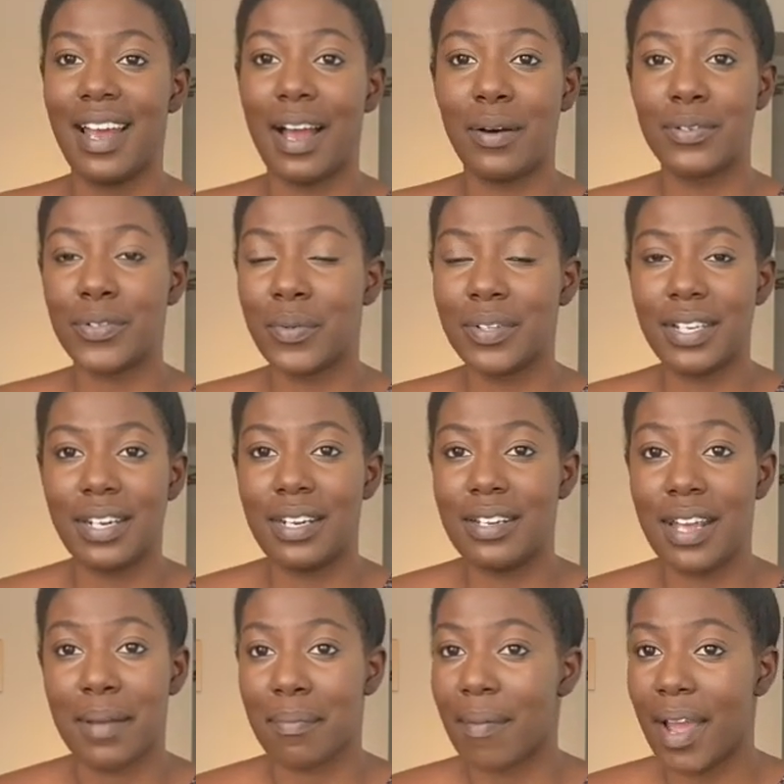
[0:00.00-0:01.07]
I was only gonna
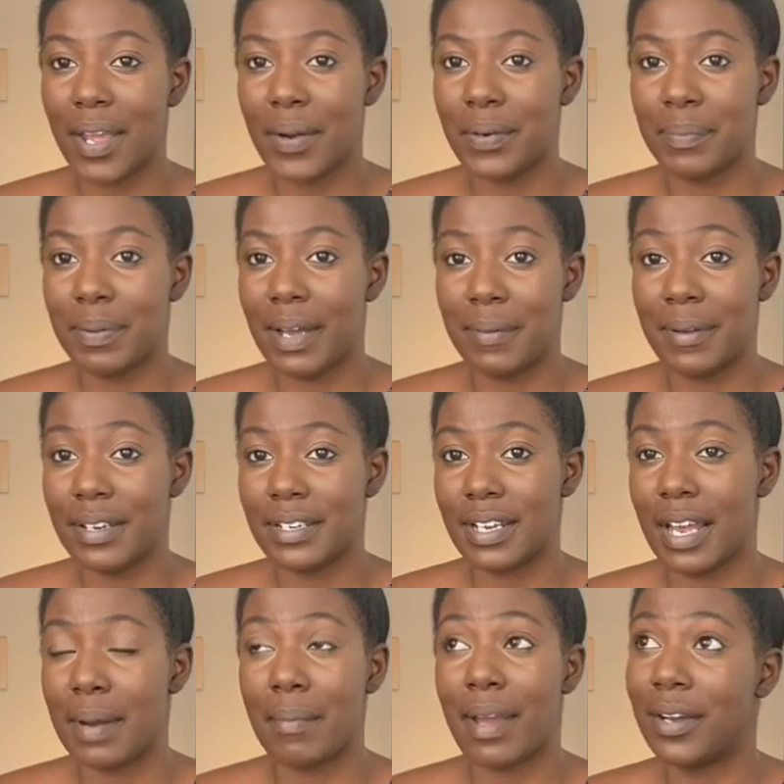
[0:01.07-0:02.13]
take my own
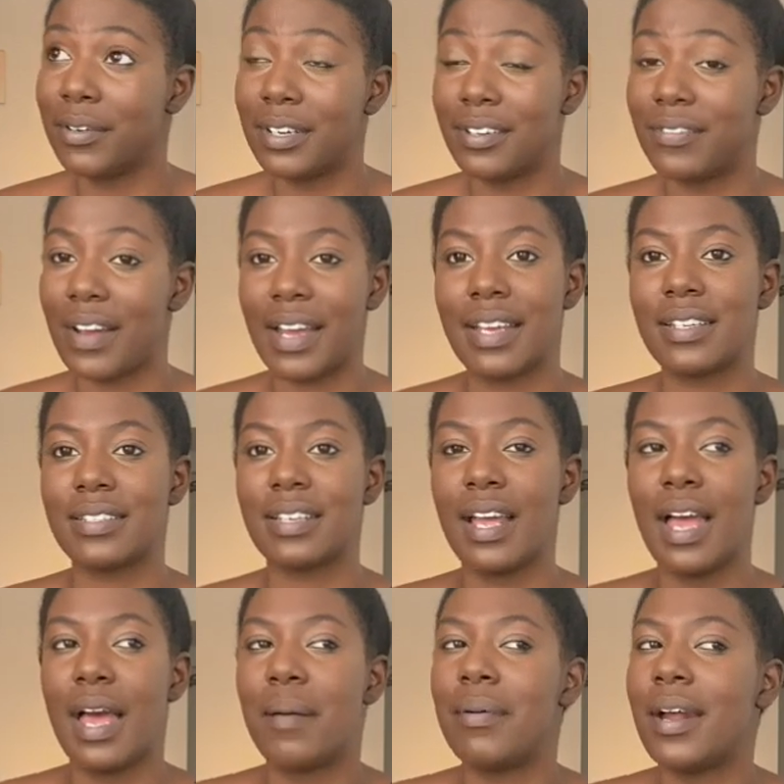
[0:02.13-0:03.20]
opinion, my own advice,
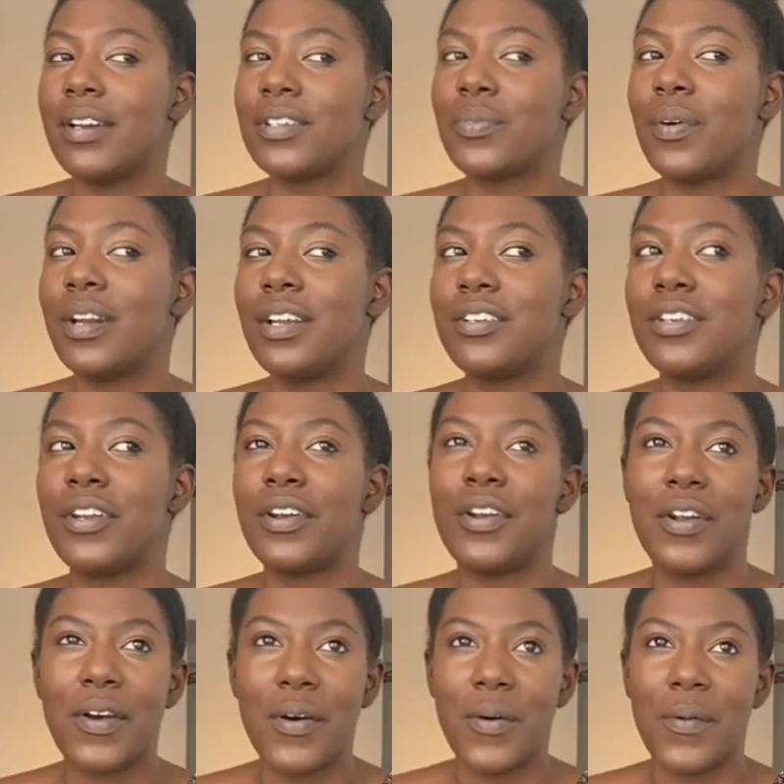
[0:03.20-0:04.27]
but I just wanted to
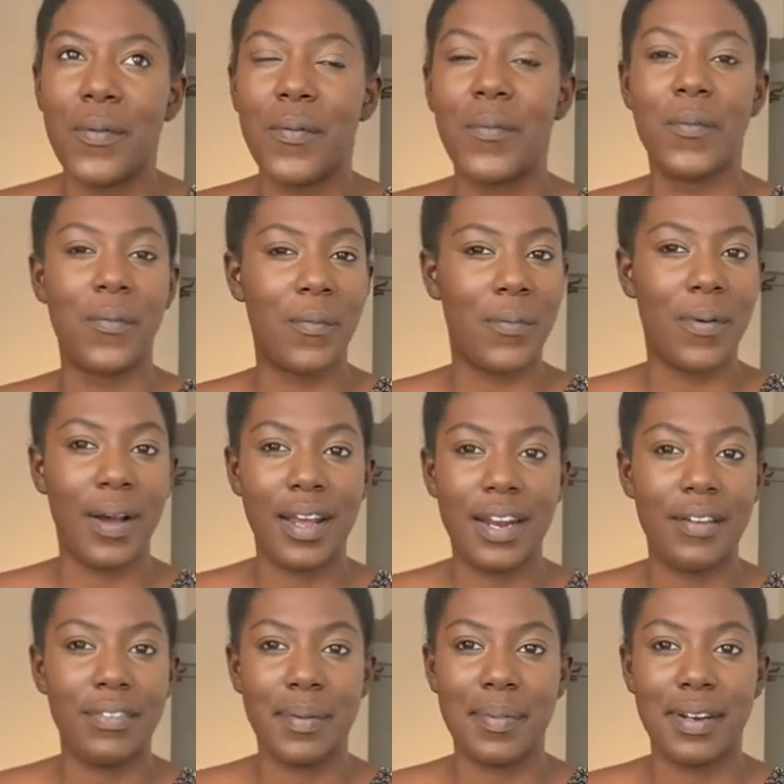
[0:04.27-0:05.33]
know what
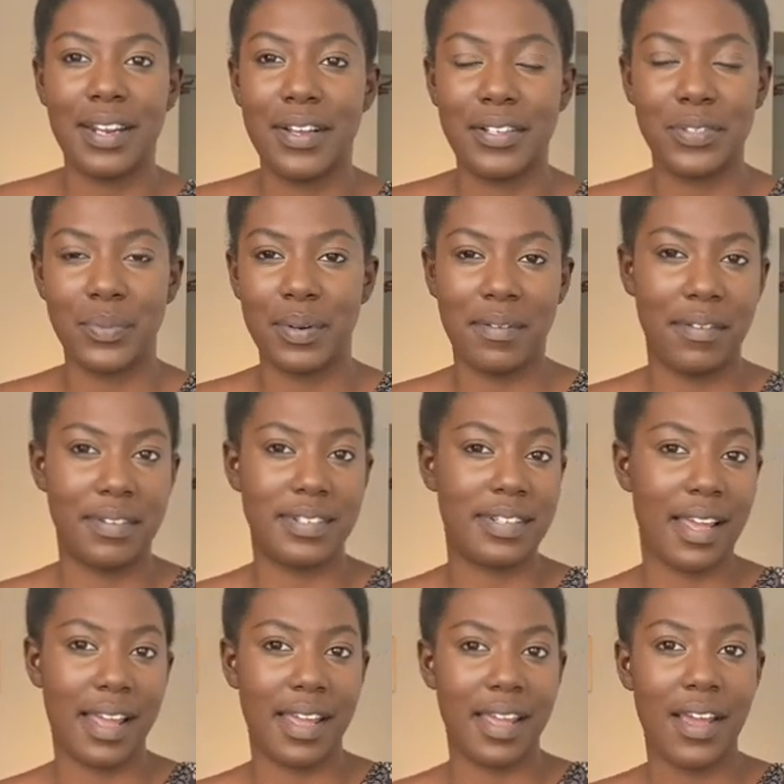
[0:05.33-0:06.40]
everybody else would
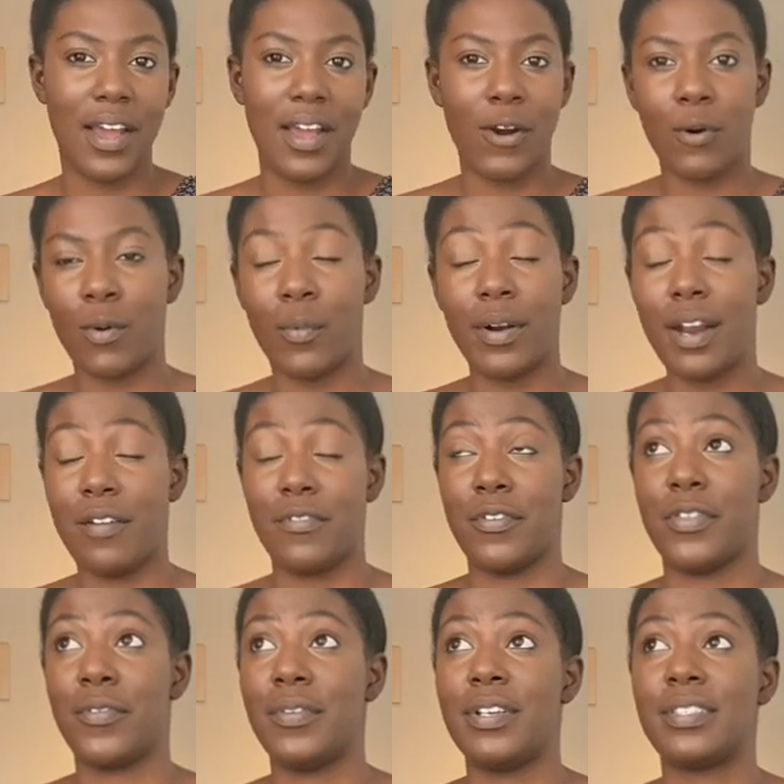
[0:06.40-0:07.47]
say or whatever
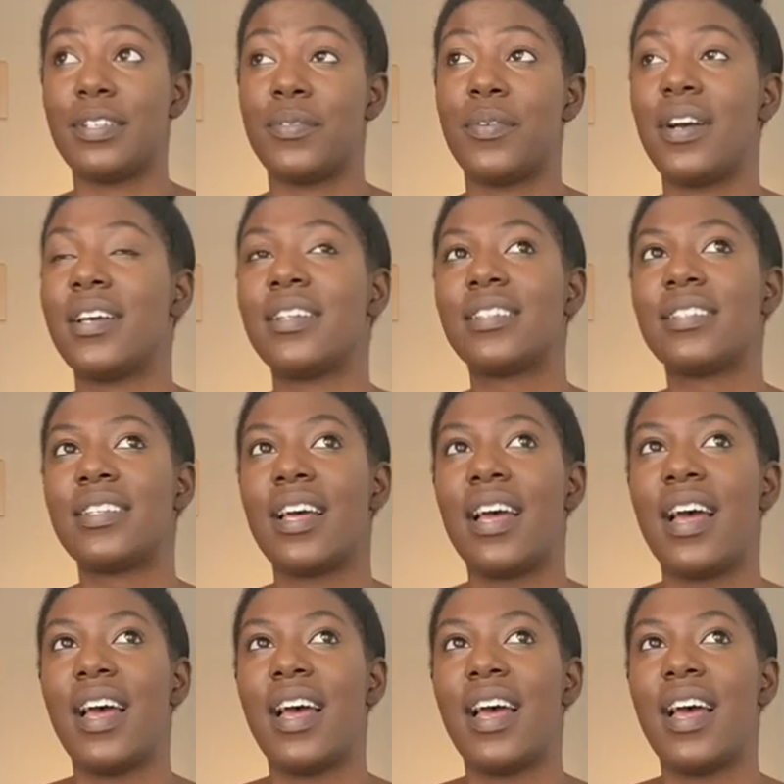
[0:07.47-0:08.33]
the reason was.